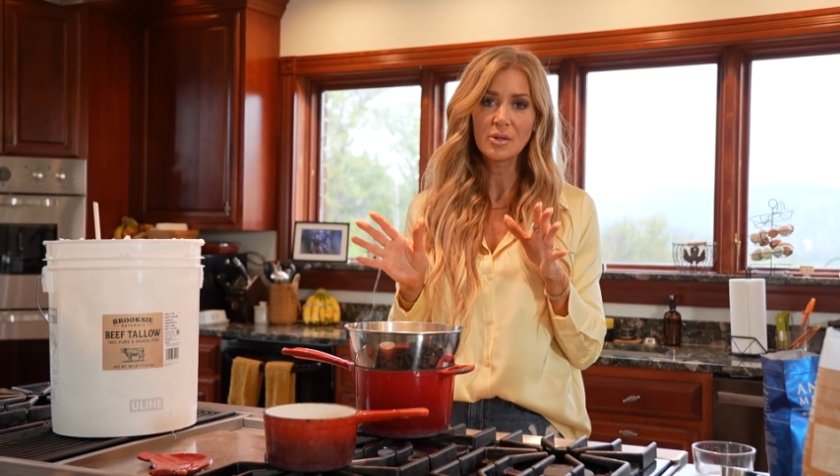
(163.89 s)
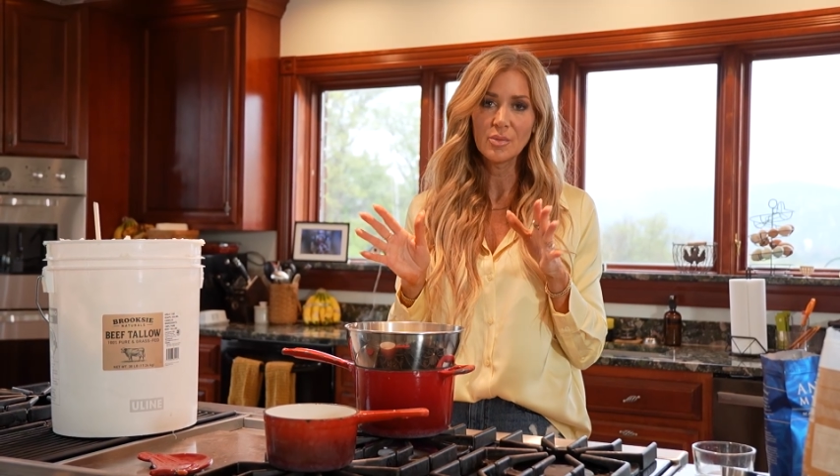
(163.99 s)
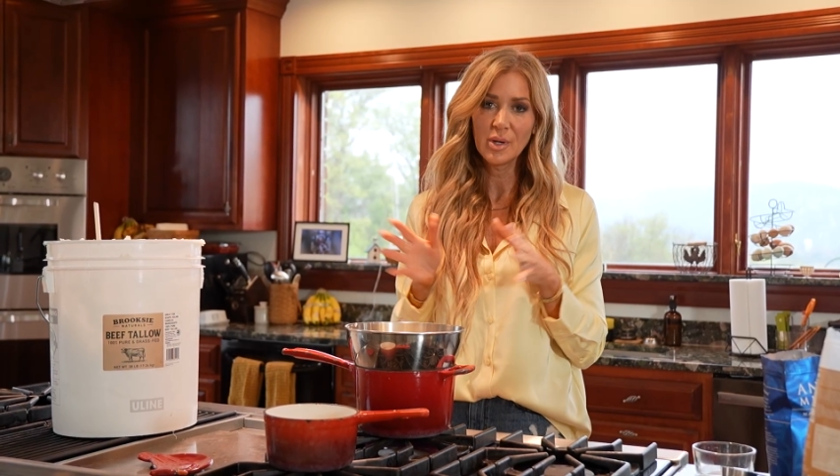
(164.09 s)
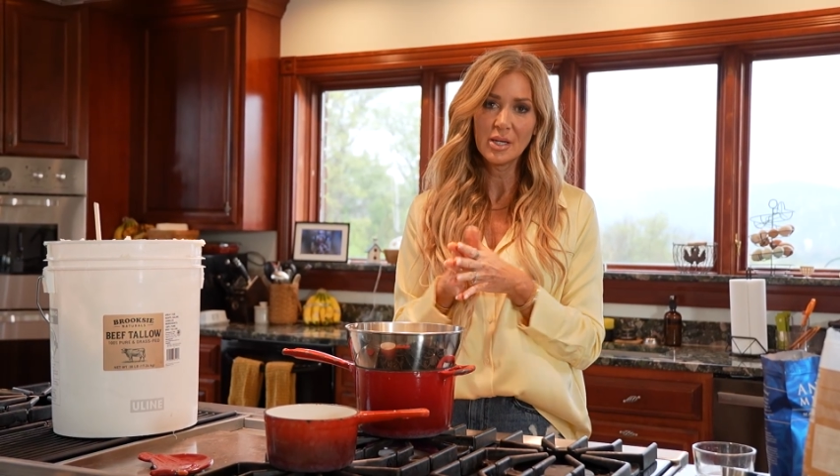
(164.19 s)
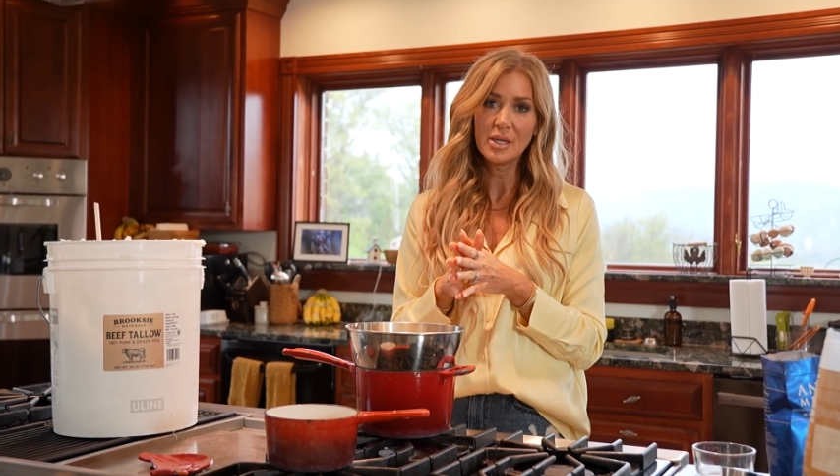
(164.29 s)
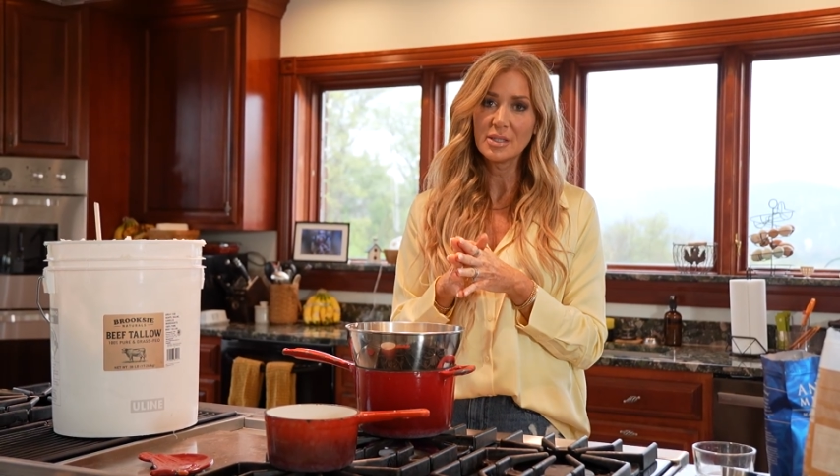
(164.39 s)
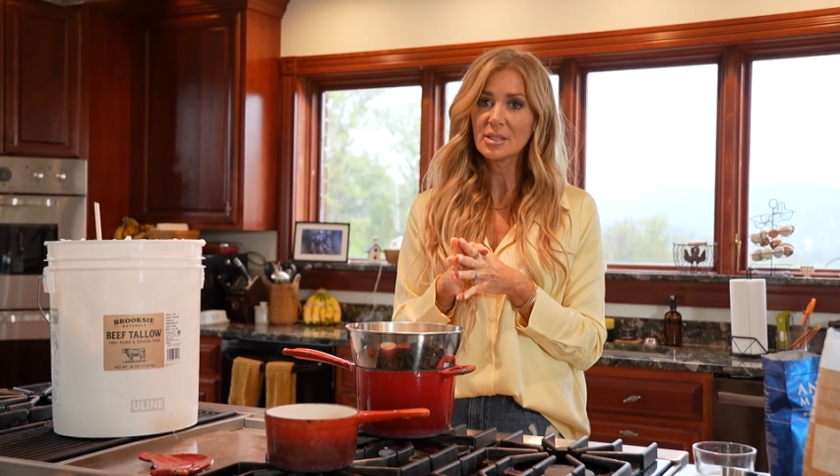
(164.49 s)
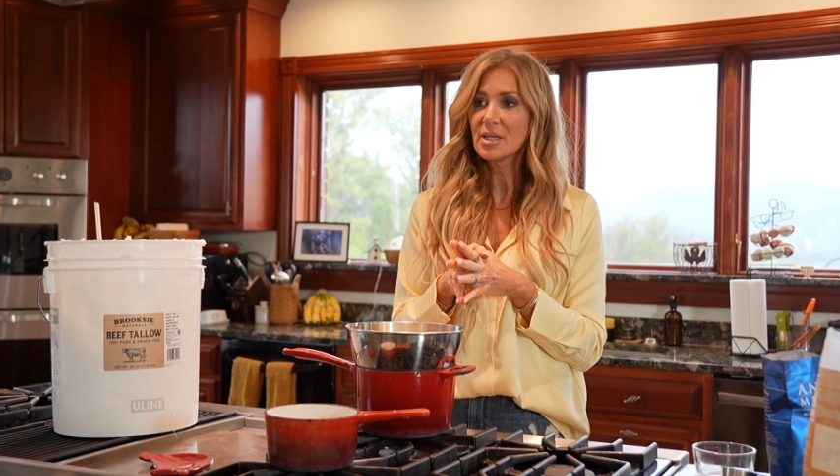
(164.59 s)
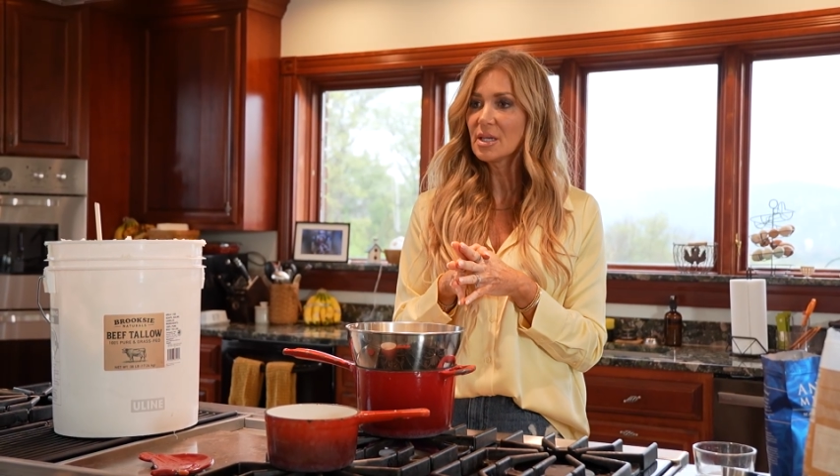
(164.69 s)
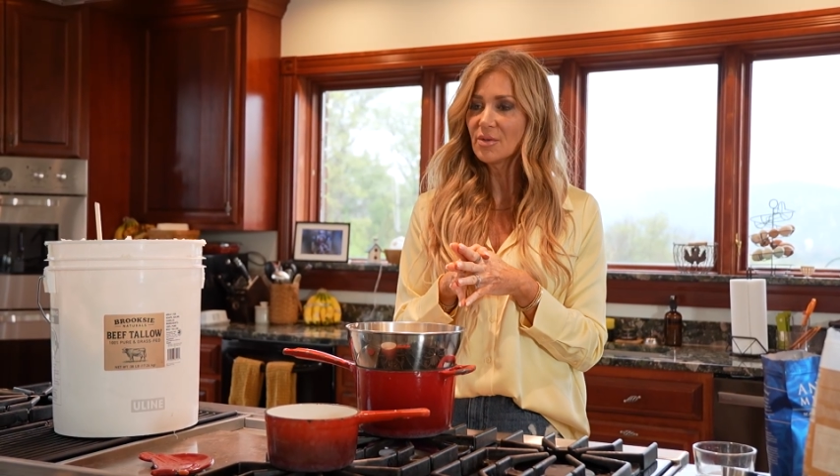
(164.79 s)
You're making
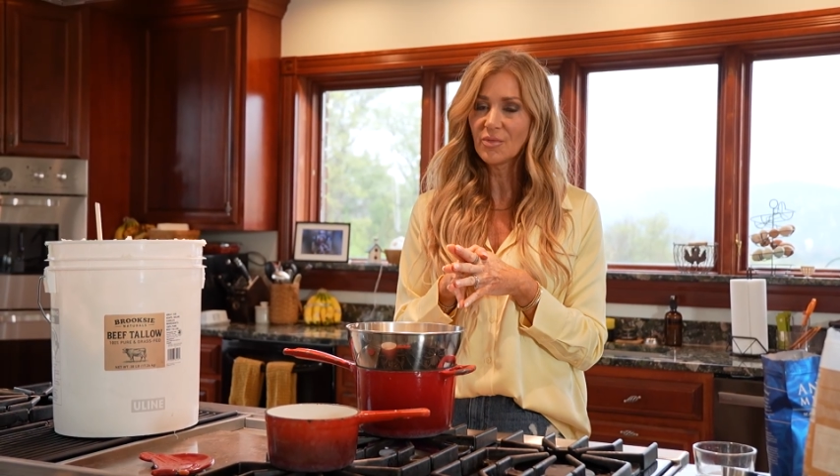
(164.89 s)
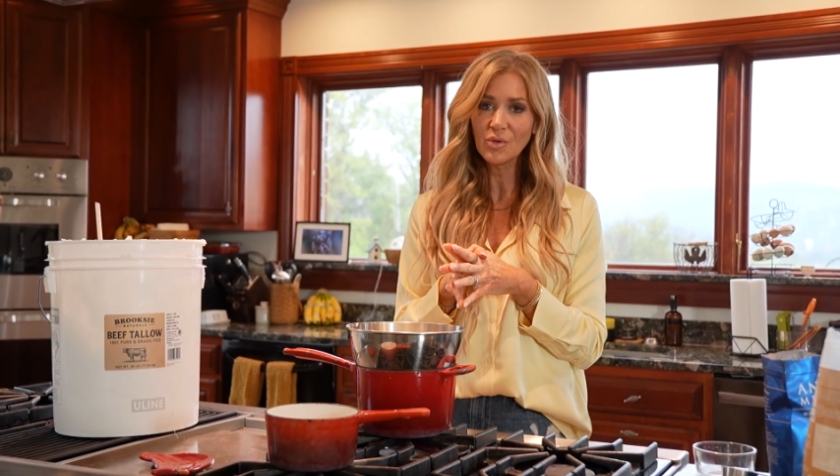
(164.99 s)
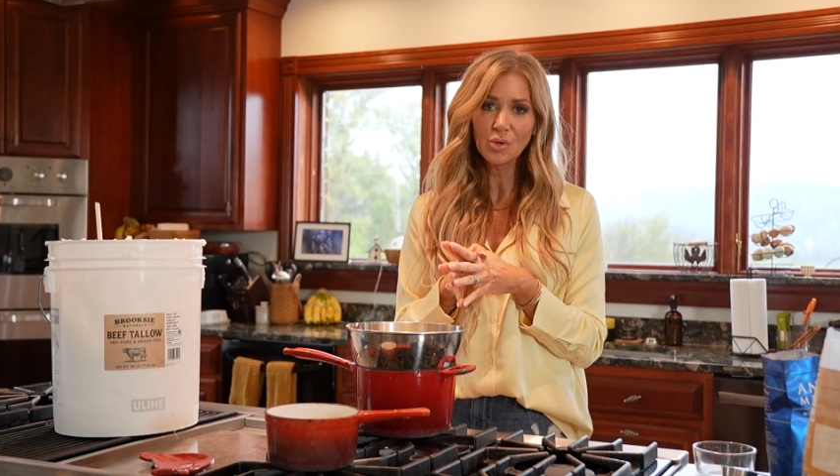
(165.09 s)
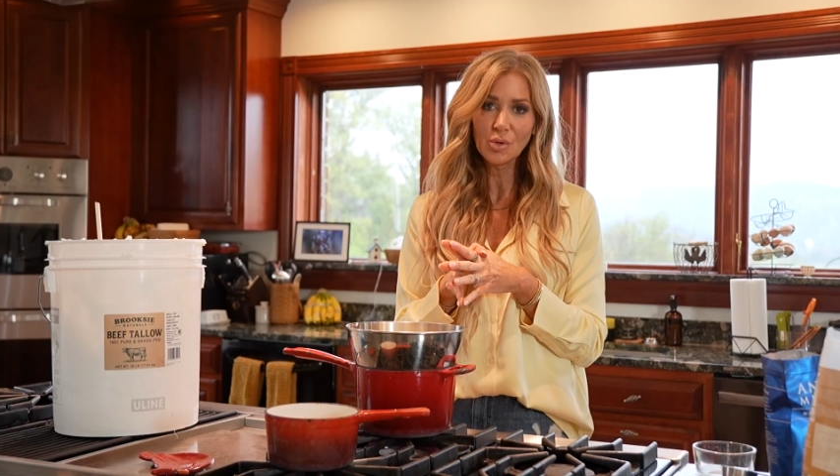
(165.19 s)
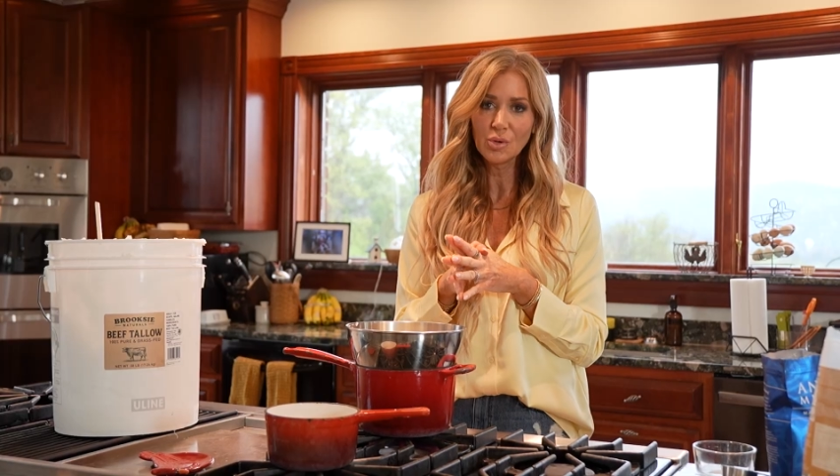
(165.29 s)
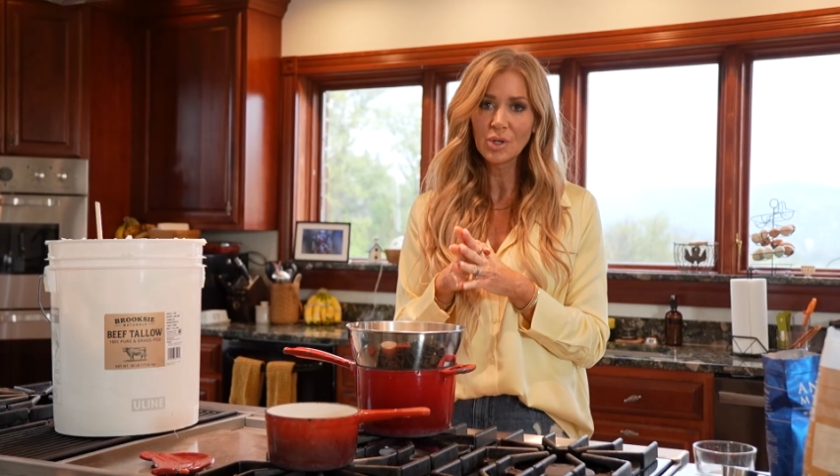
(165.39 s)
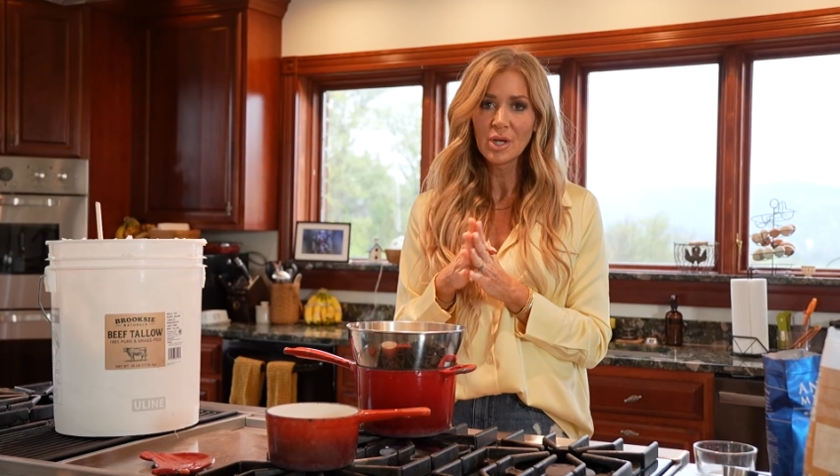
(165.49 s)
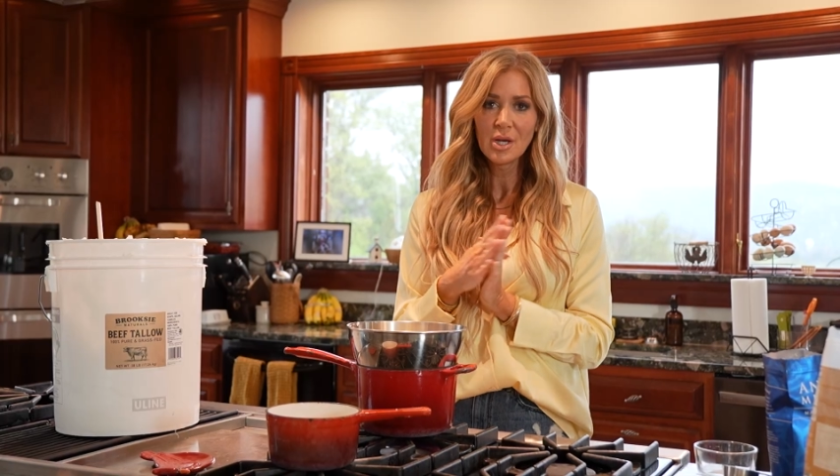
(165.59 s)
skin food,